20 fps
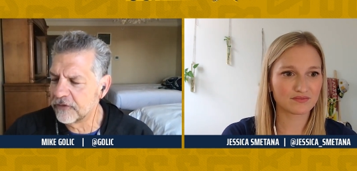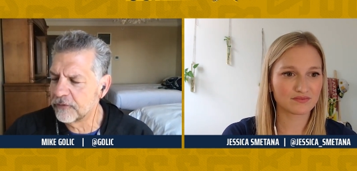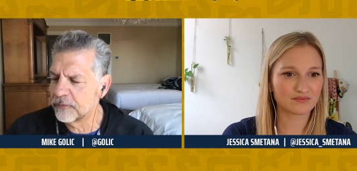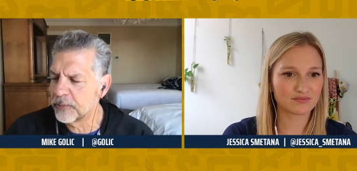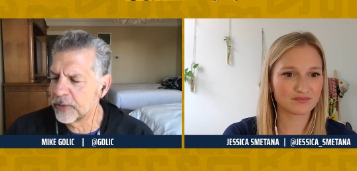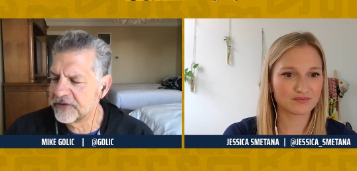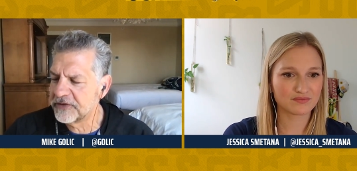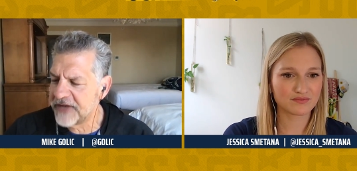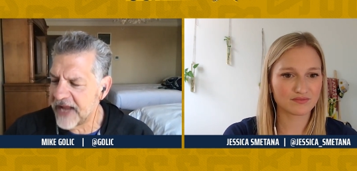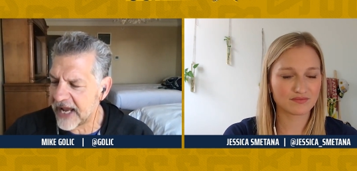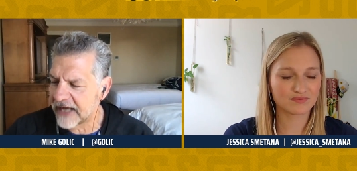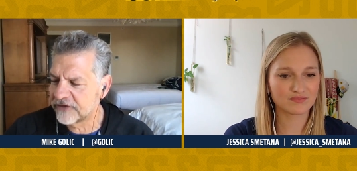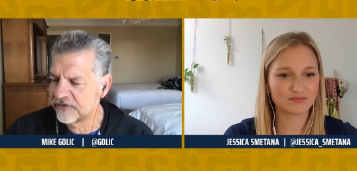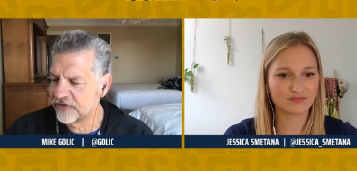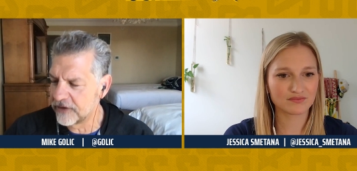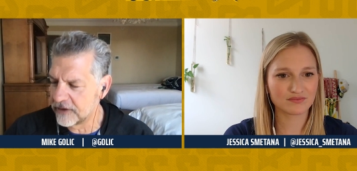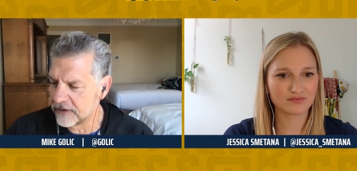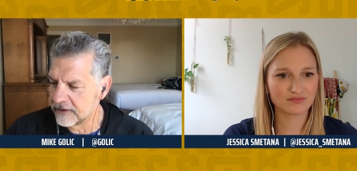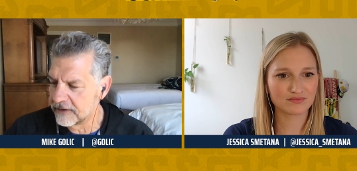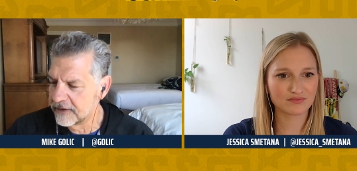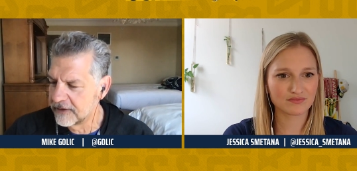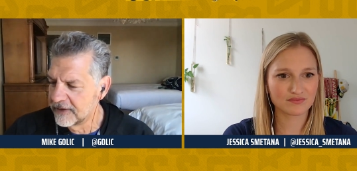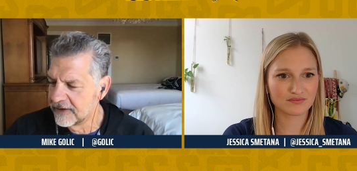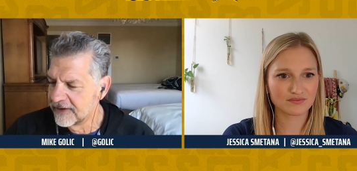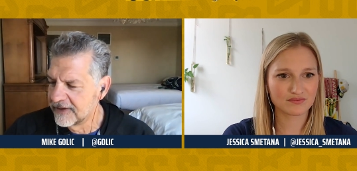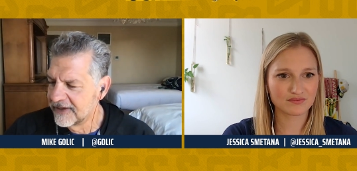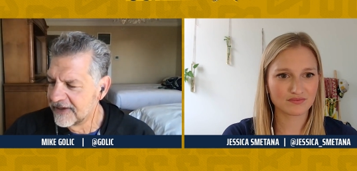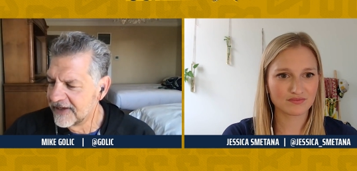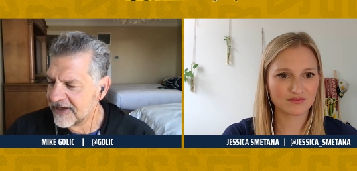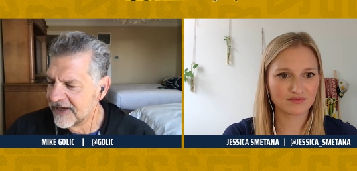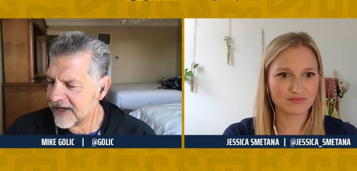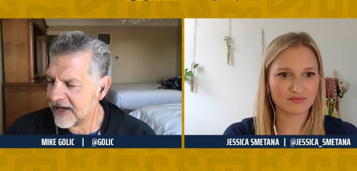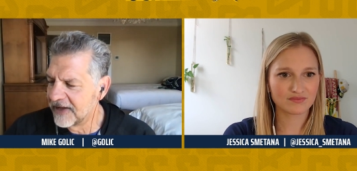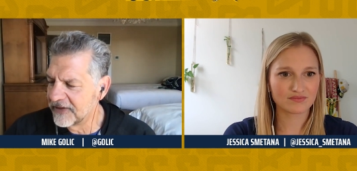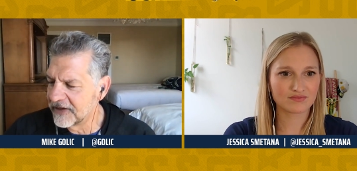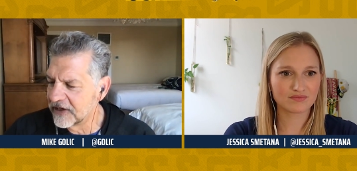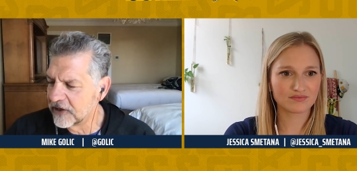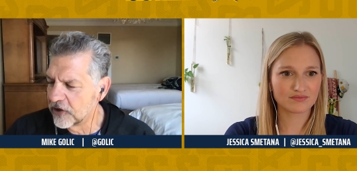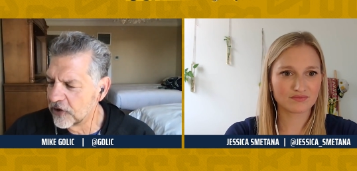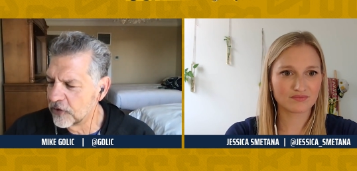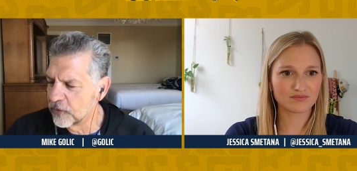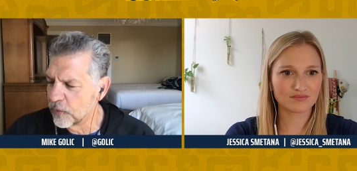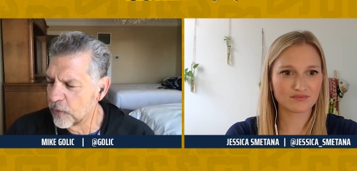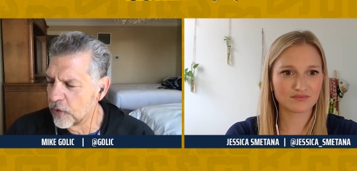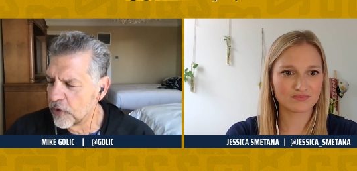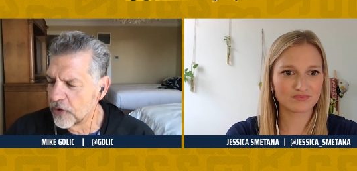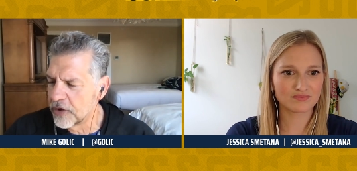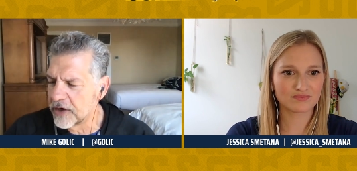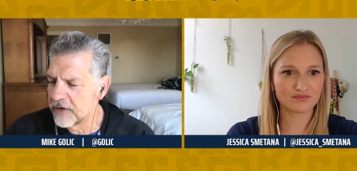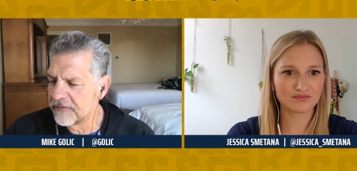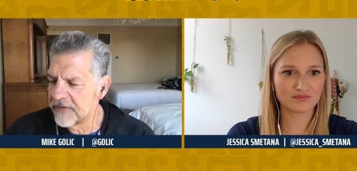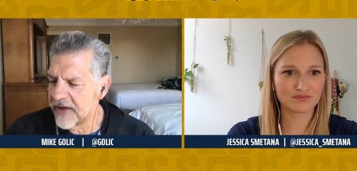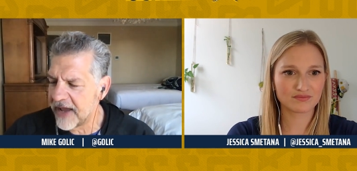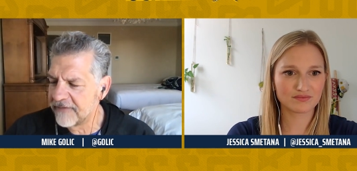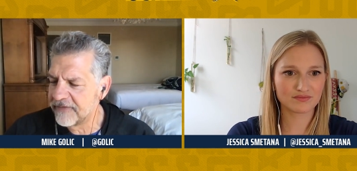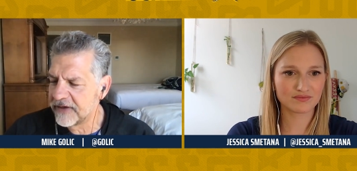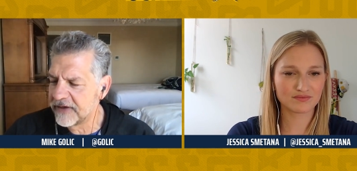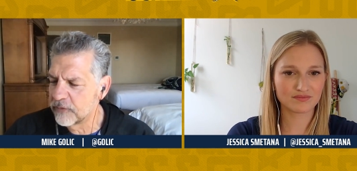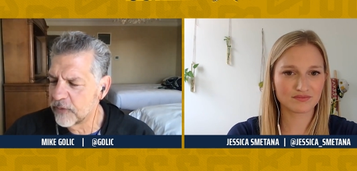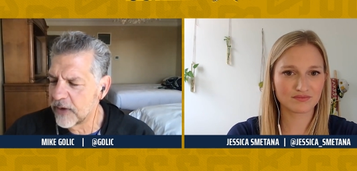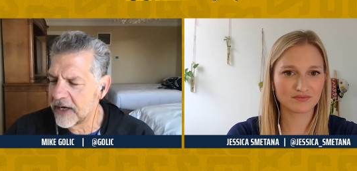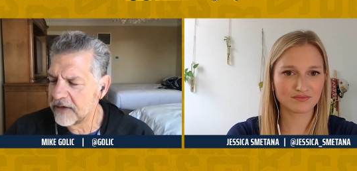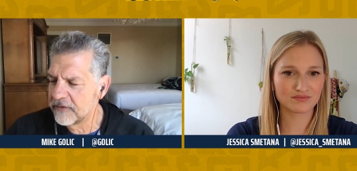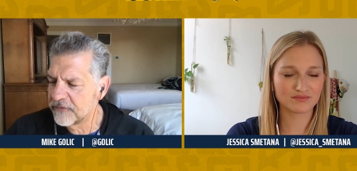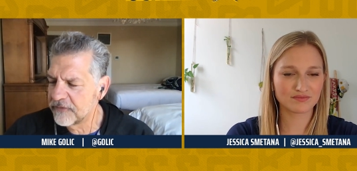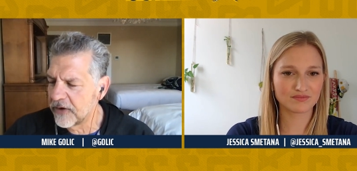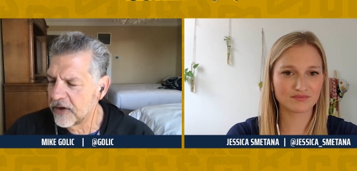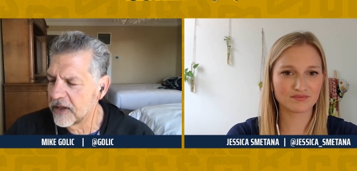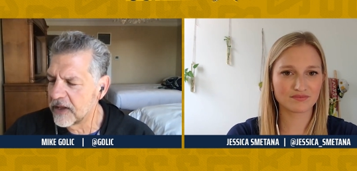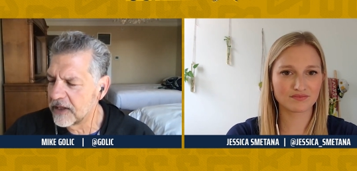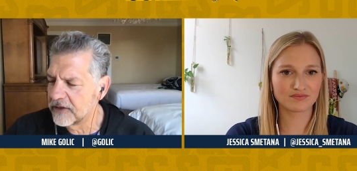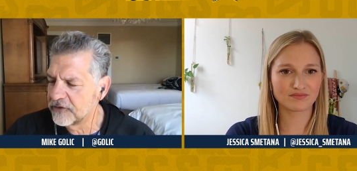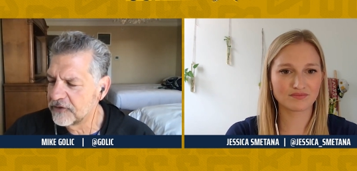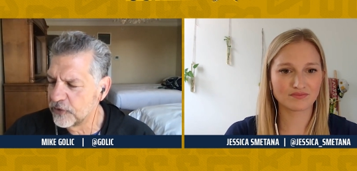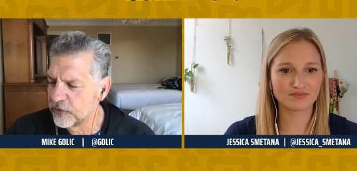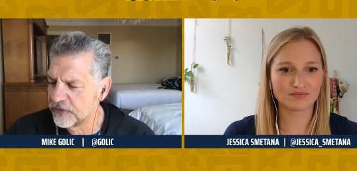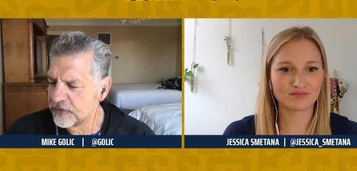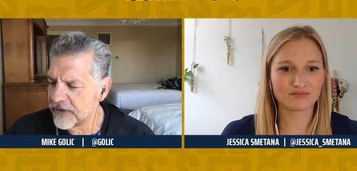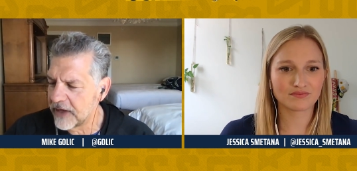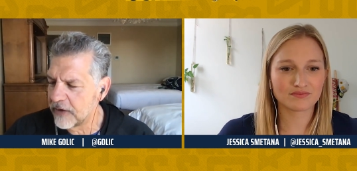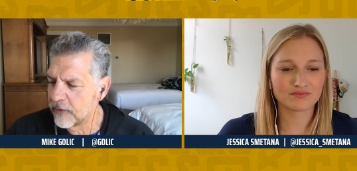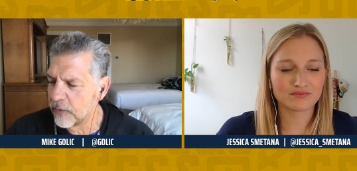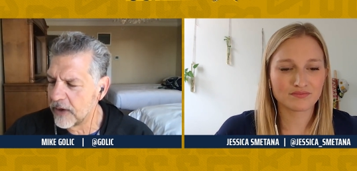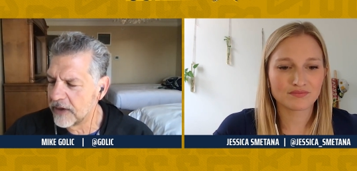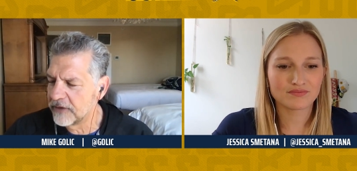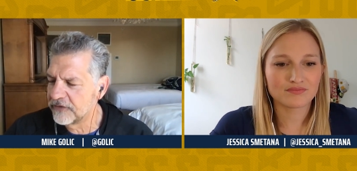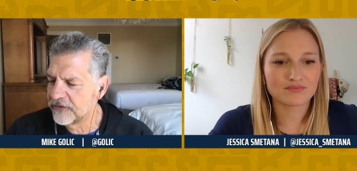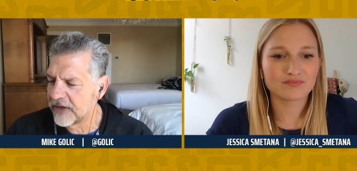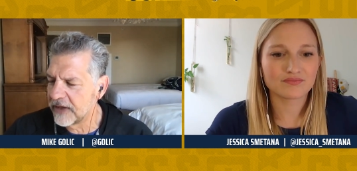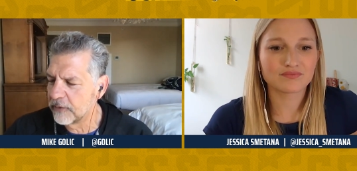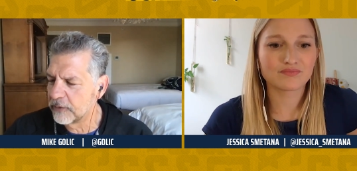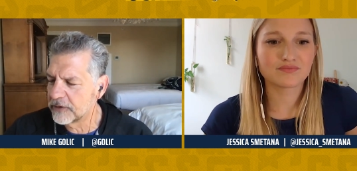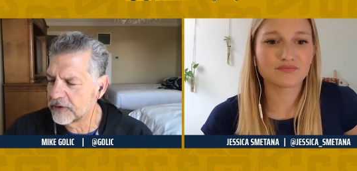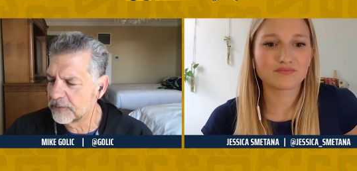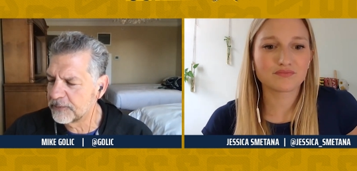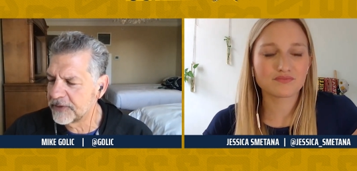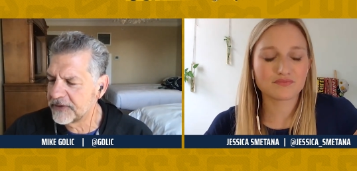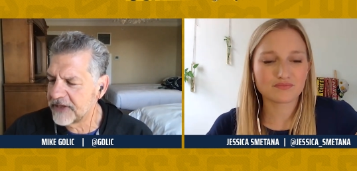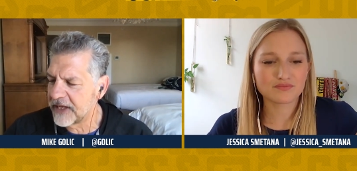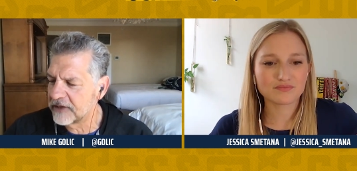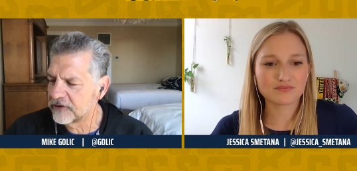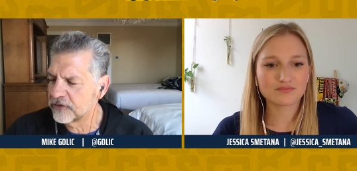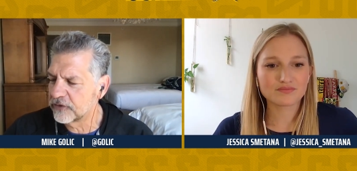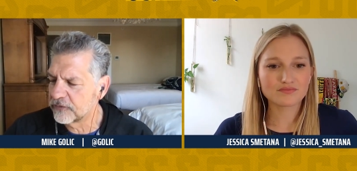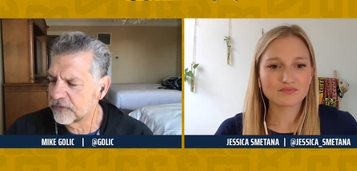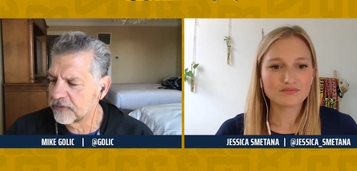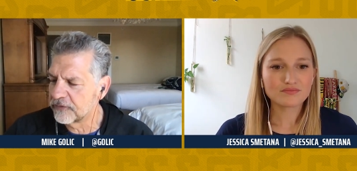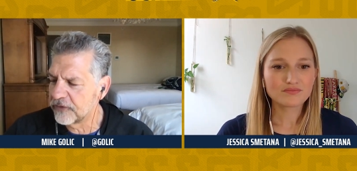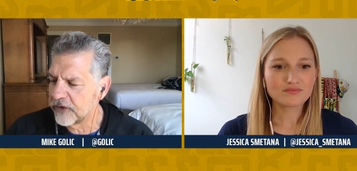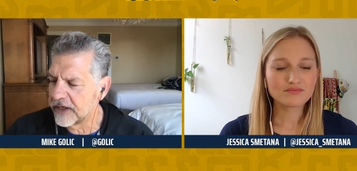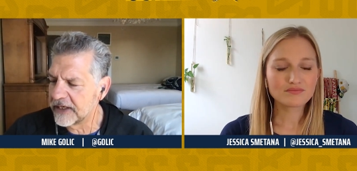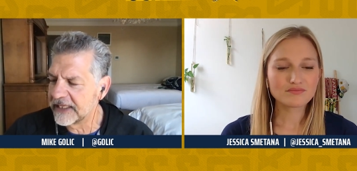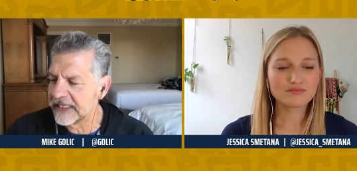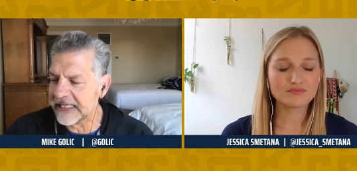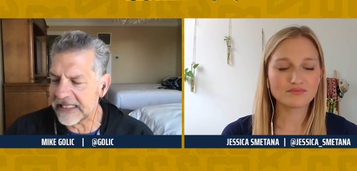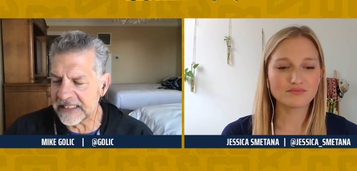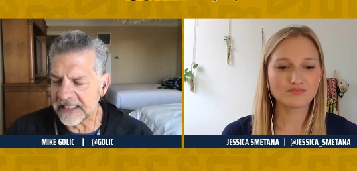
Speaker 1: Protection. Uh, the alert warned of heavy rainfall on Tuesday and Wednesday with the potential for flooding and